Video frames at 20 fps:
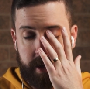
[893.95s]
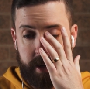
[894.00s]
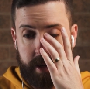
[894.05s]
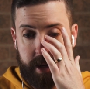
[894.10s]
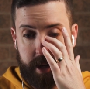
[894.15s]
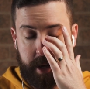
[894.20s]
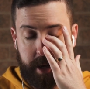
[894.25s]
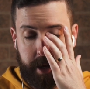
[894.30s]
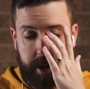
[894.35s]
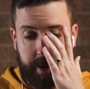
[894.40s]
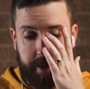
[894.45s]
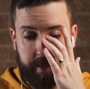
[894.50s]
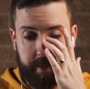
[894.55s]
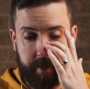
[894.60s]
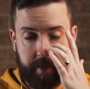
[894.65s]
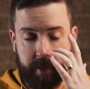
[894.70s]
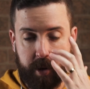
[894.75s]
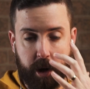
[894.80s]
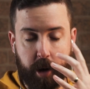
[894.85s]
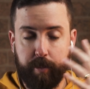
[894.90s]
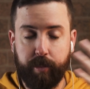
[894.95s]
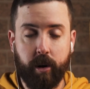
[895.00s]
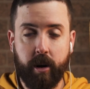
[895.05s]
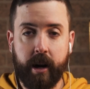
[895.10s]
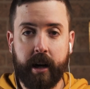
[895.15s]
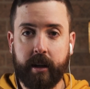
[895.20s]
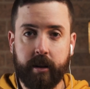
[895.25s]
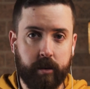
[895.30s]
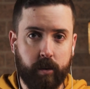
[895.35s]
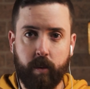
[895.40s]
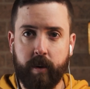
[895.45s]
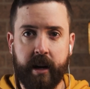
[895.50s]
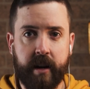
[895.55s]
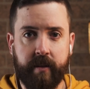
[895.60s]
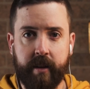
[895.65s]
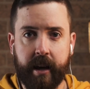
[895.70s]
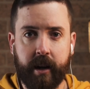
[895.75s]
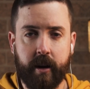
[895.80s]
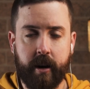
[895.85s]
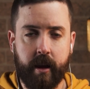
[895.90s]
products or
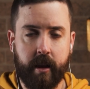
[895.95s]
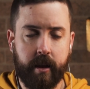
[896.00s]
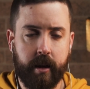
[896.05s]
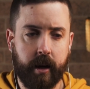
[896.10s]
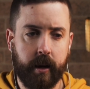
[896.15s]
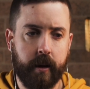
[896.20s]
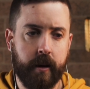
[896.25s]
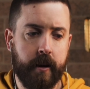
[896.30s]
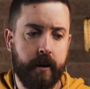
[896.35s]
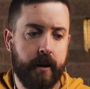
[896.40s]
whatever, that kind of thing.